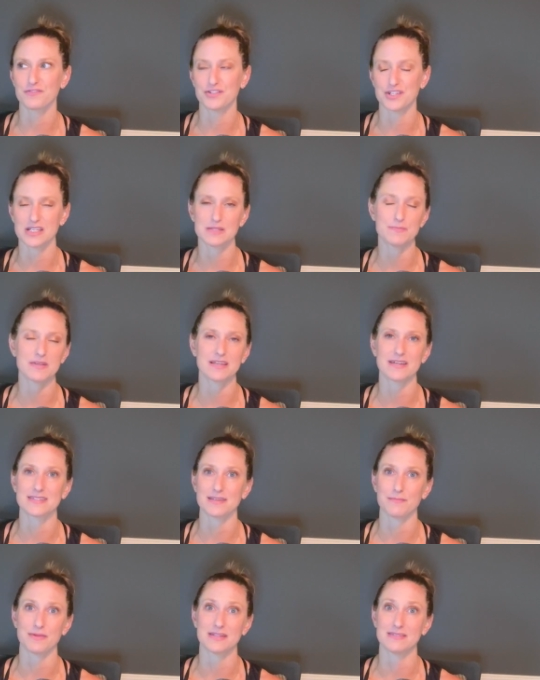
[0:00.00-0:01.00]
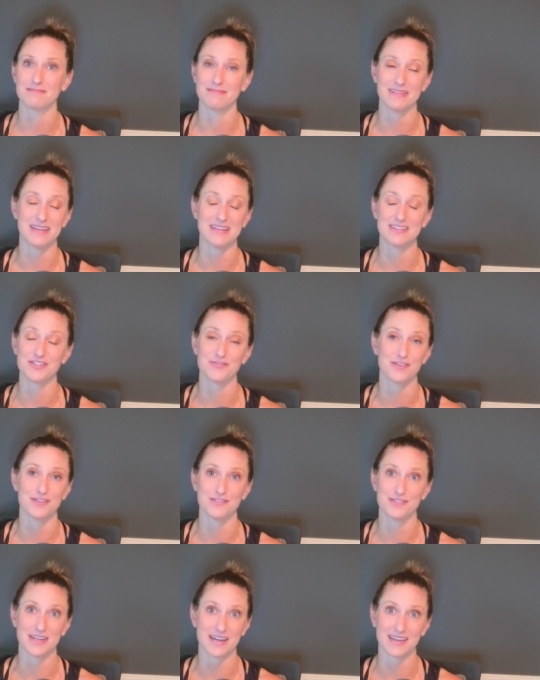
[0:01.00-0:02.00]
just because I'm a, into a new
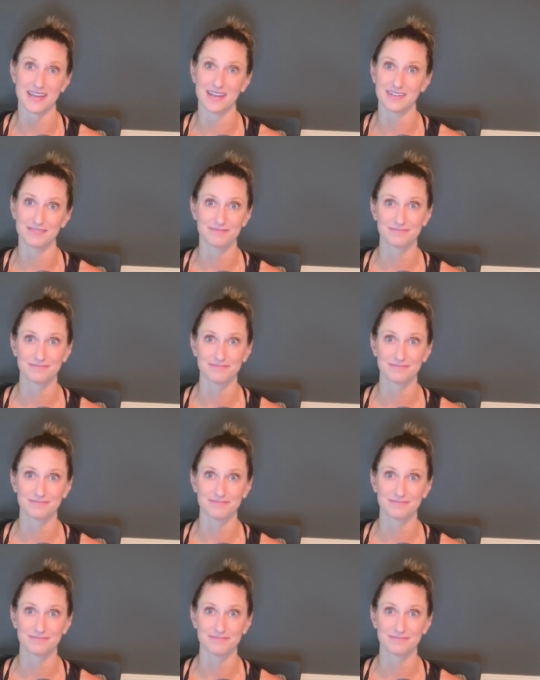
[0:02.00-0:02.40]
decade.